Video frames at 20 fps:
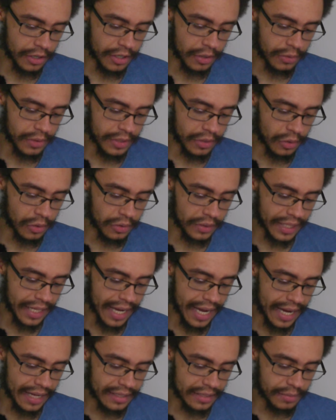are you into holding
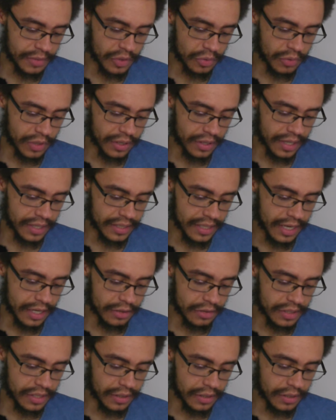hands? I'm just wondering because I
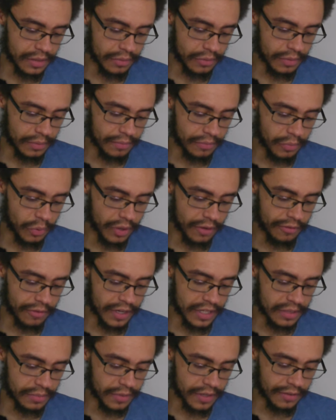used to with
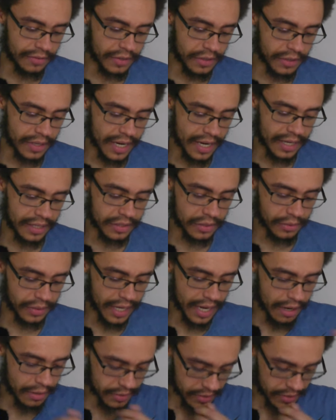boyfriends, but if you're not, it's okay.